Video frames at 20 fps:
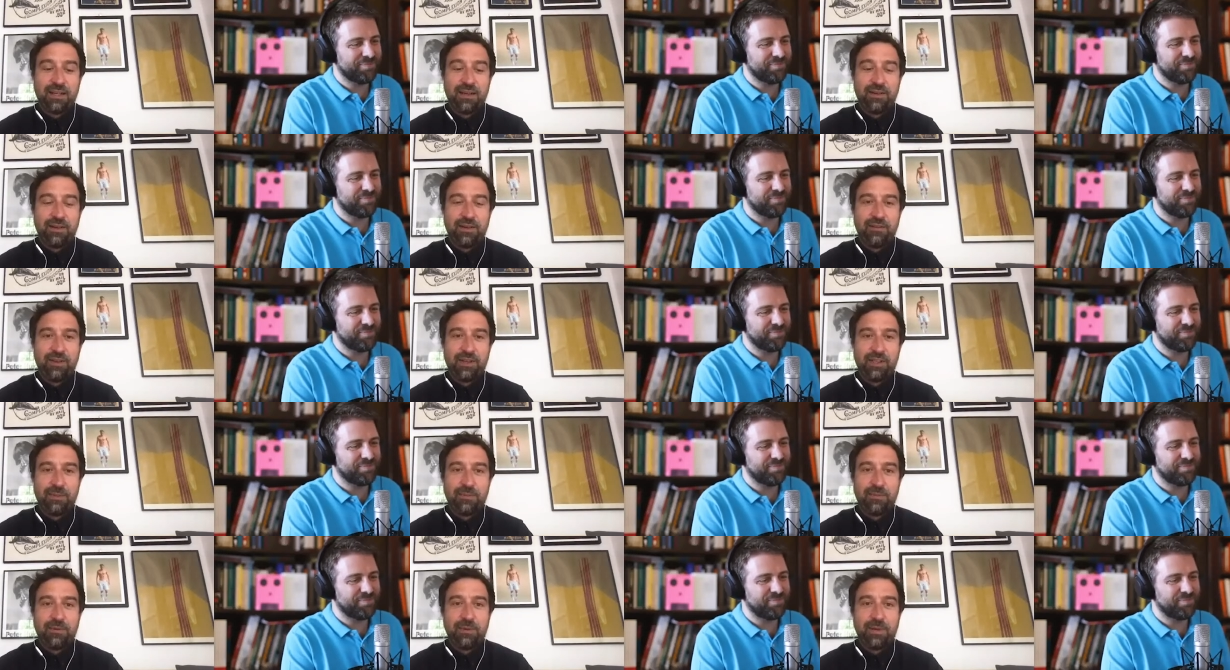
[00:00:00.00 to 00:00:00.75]
Speaker 1: However,
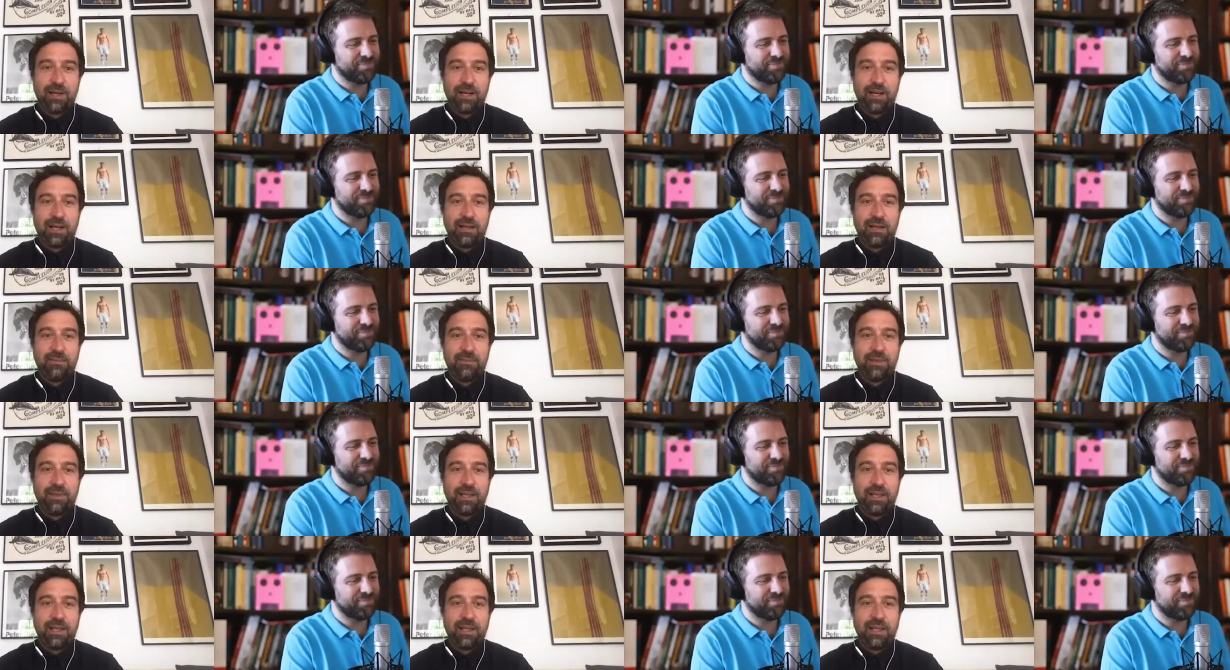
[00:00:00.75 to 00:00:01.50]
at the moment, I
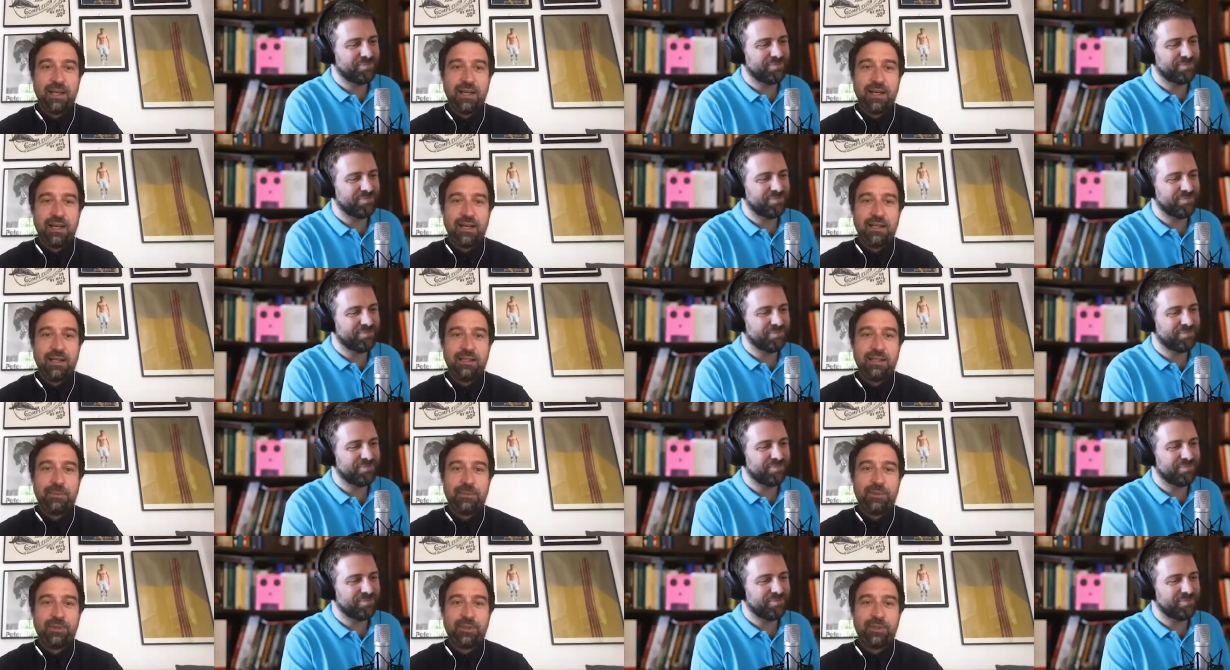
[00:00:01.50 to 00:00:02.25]
am the uh,
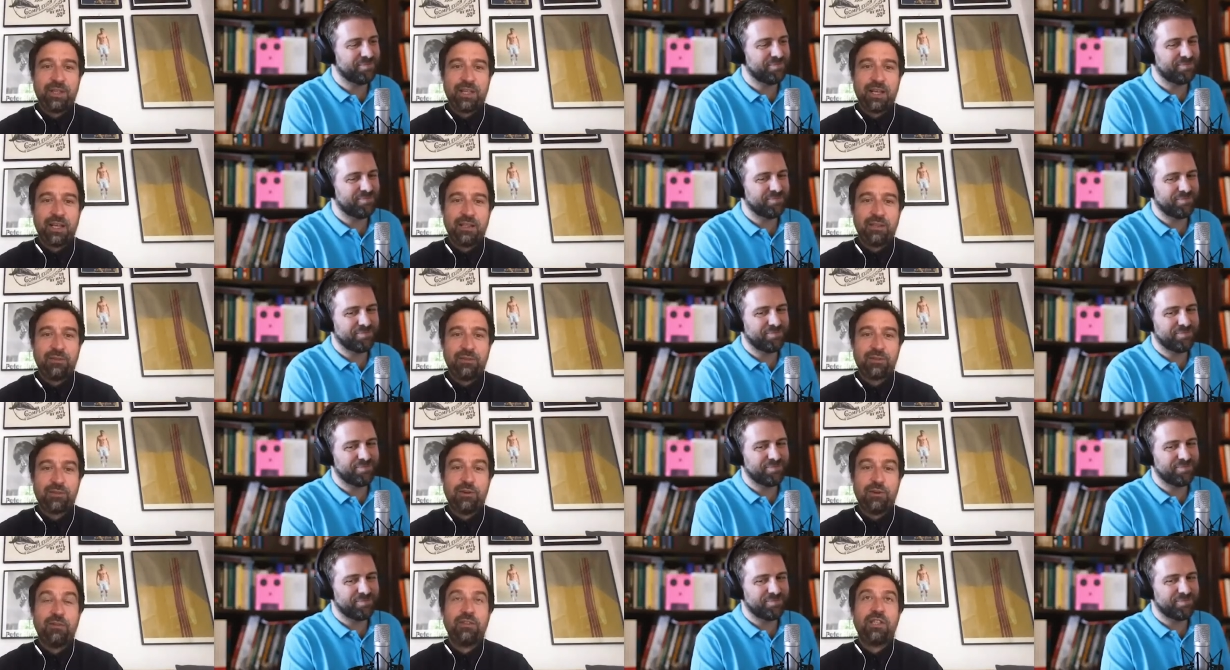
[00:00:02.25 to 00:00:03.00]
deputy head of
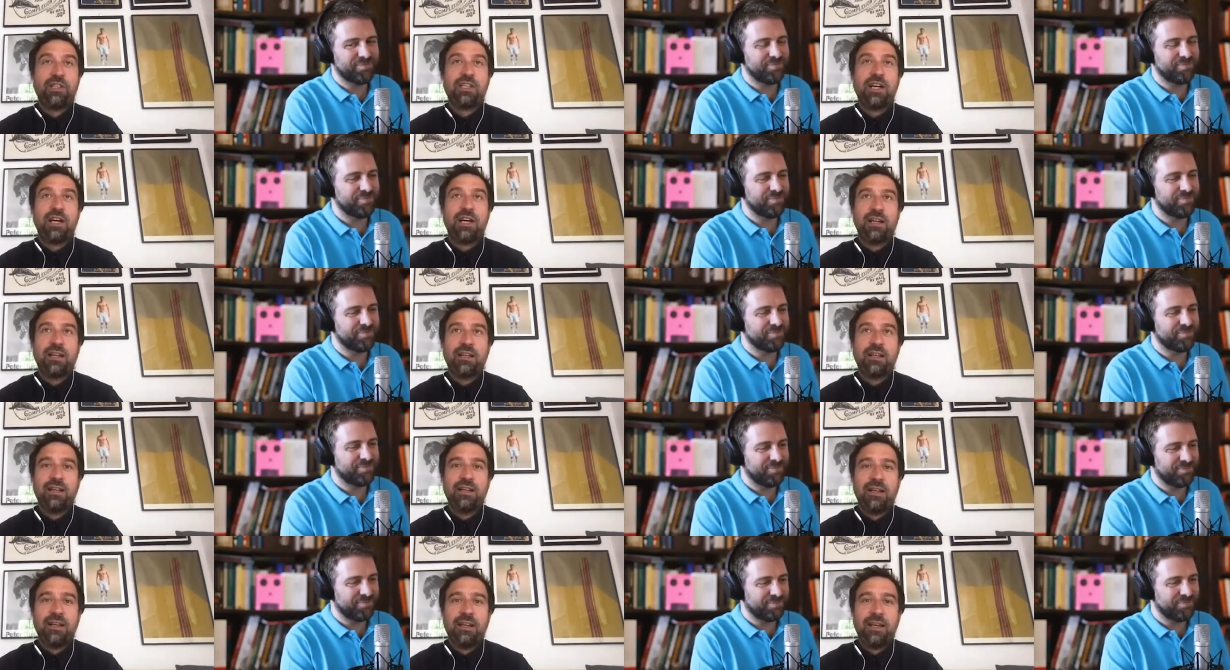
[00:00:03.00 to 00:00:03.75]
the School of
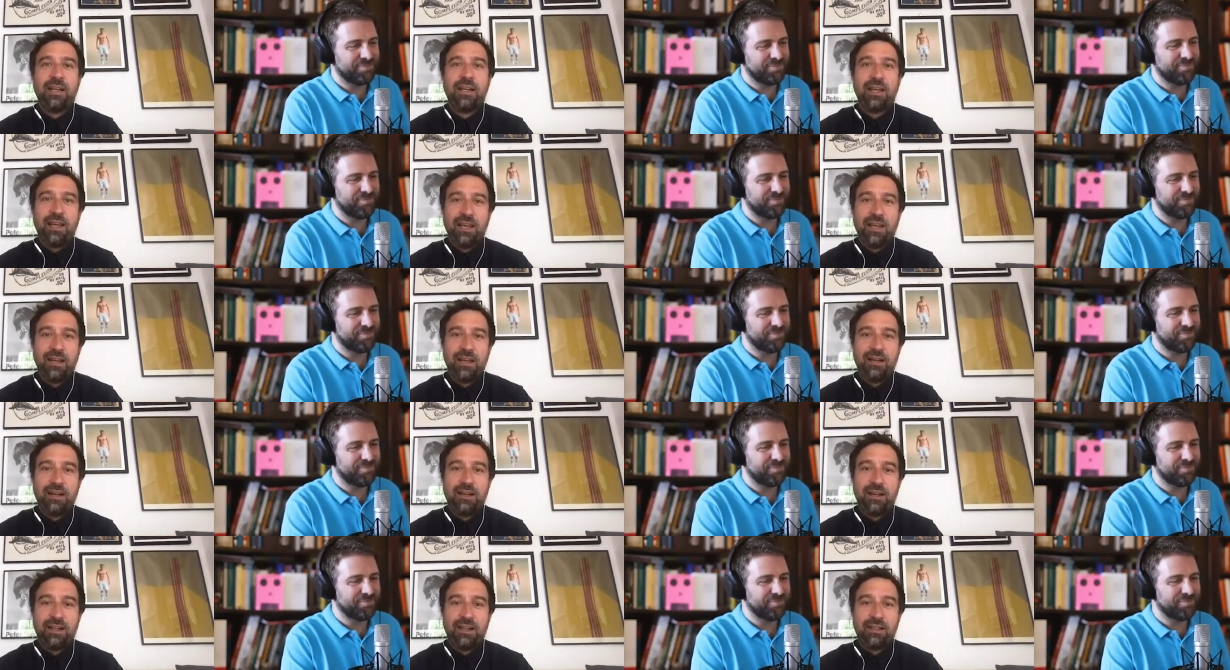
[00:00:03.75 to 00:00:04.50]
Design
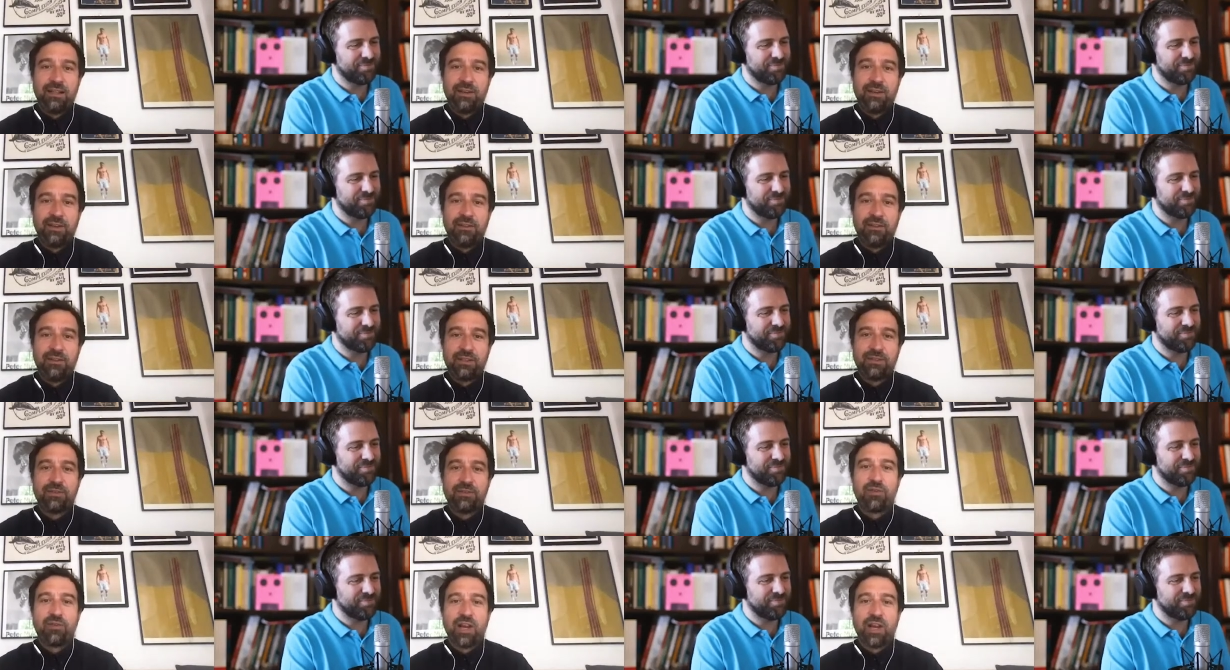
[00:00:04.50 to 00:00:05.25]
here at the
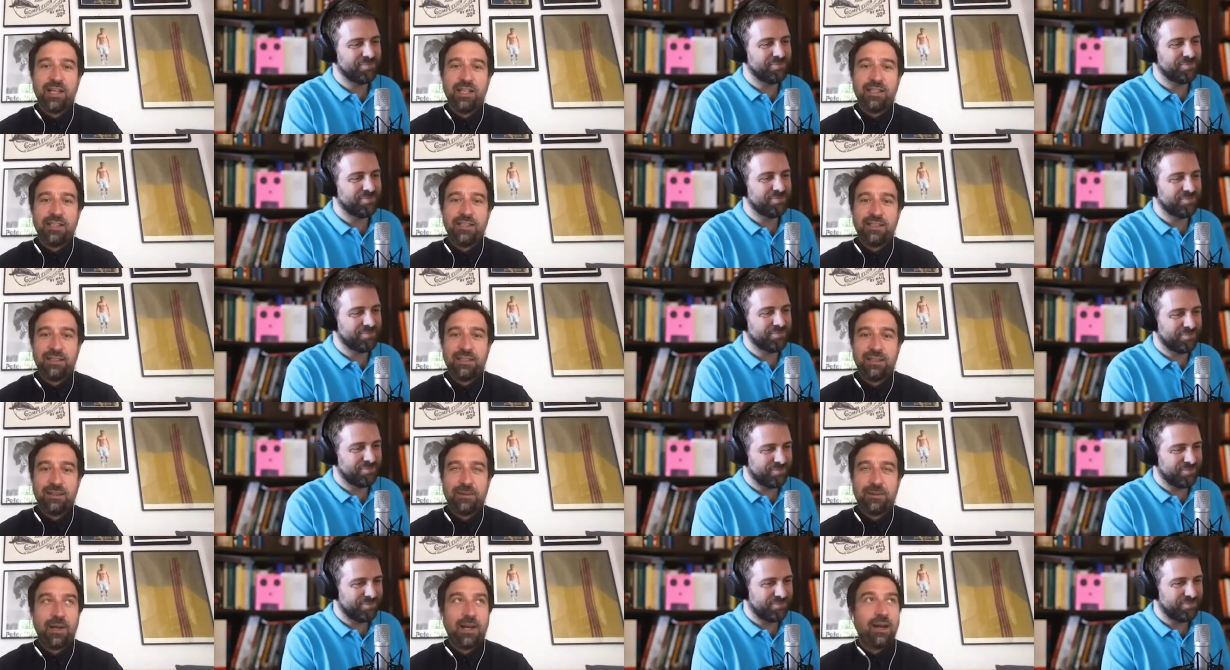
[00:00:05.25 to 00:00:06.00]
University of Greenwich,
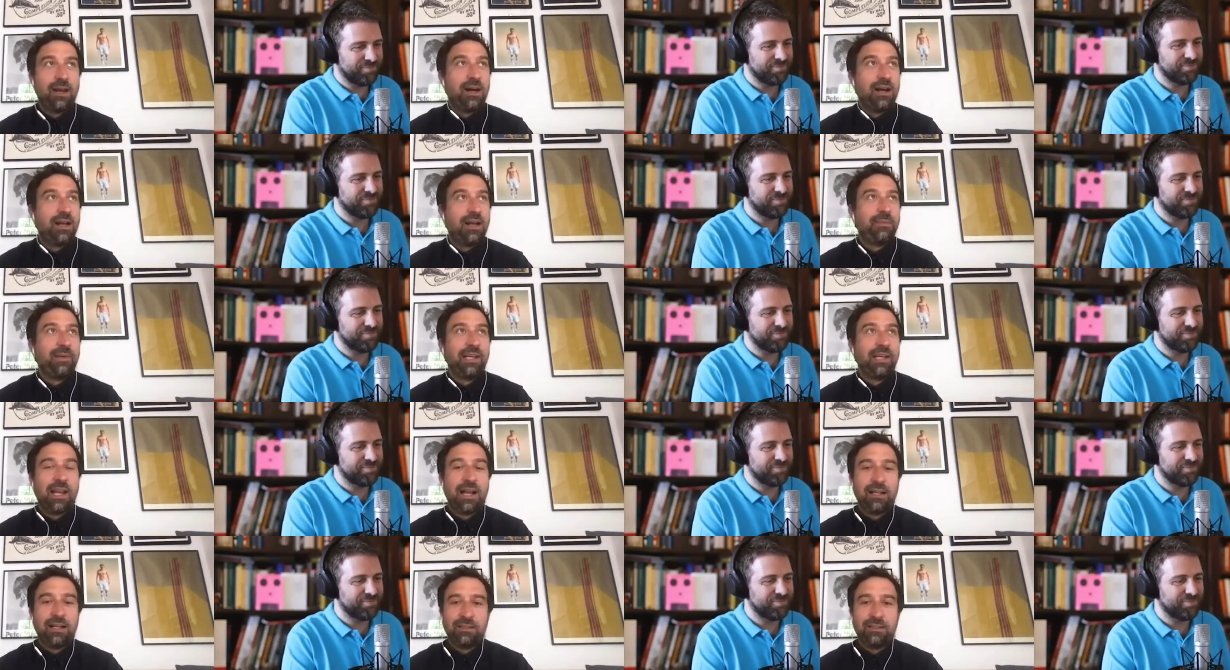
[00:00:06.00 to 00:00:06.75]
where I am
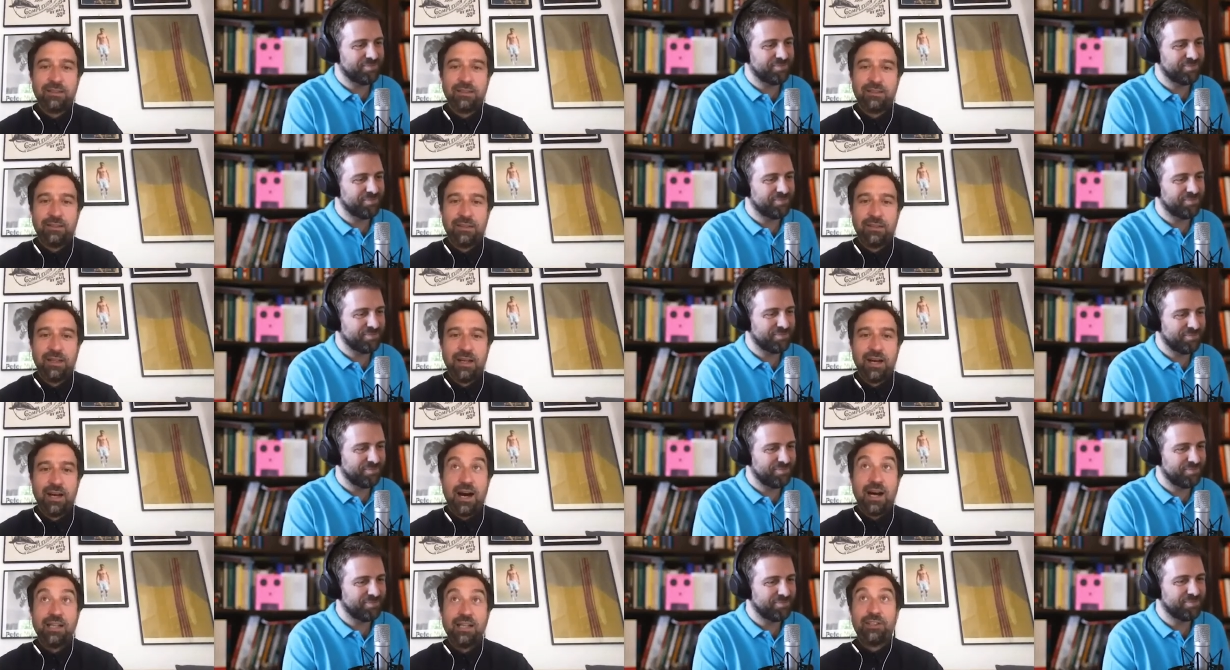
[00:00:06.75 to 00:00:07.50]
in London,
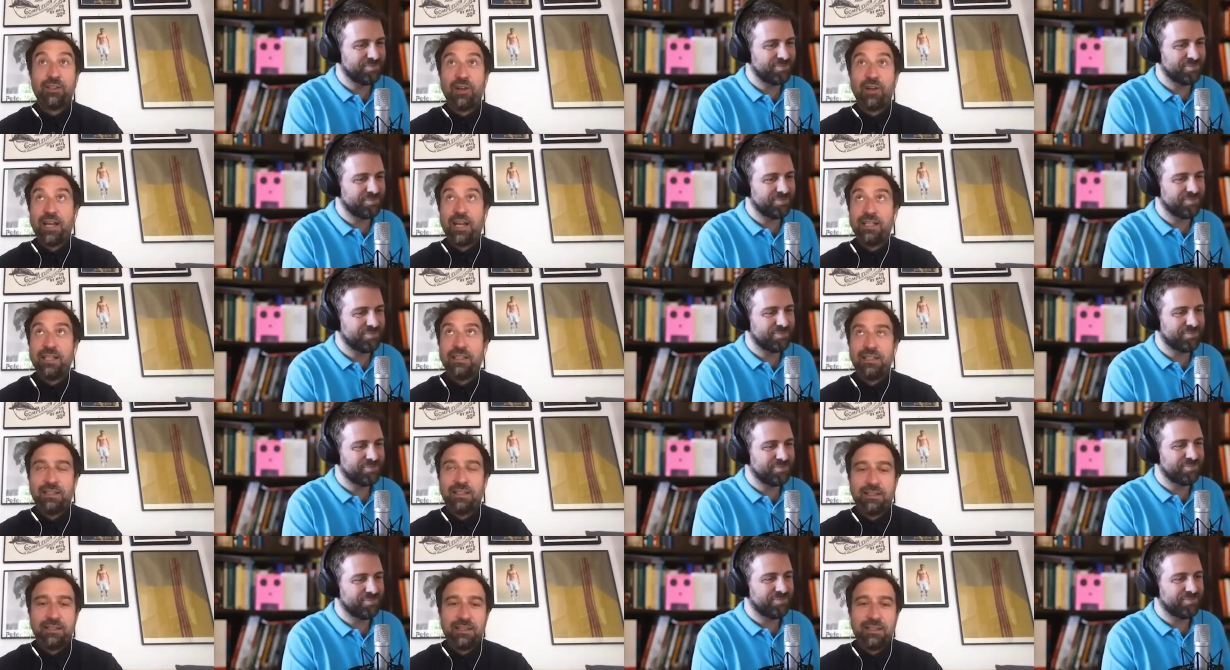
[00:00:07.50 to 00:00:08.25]

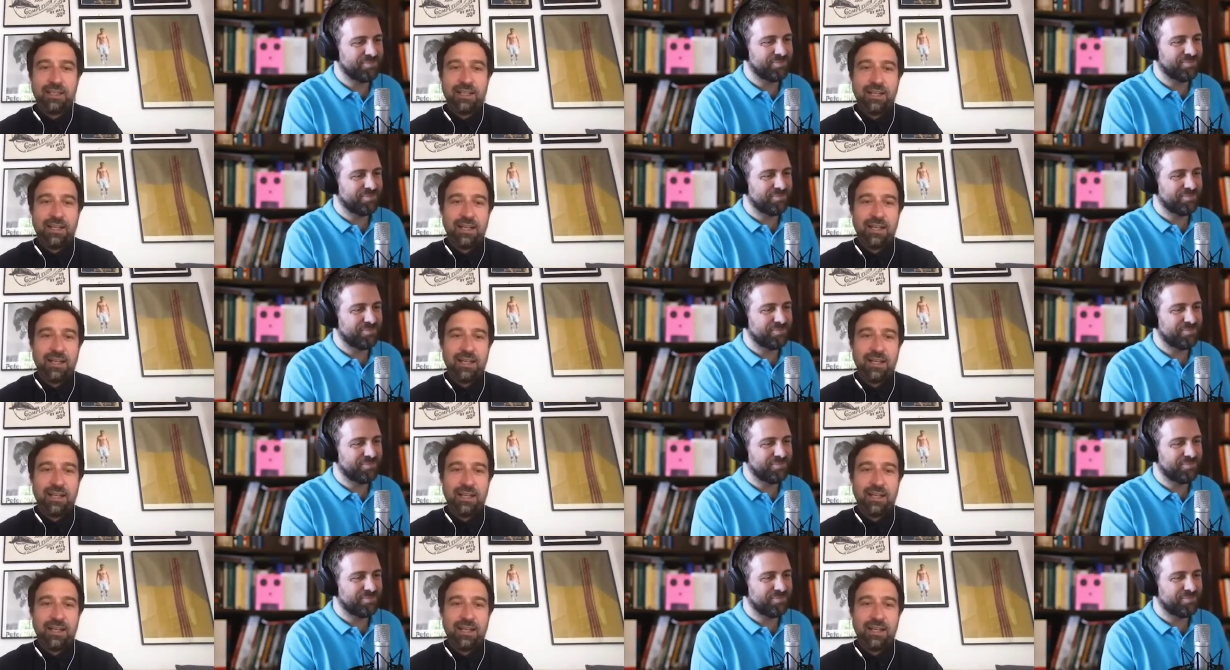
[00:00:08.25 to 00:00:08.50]
isolated,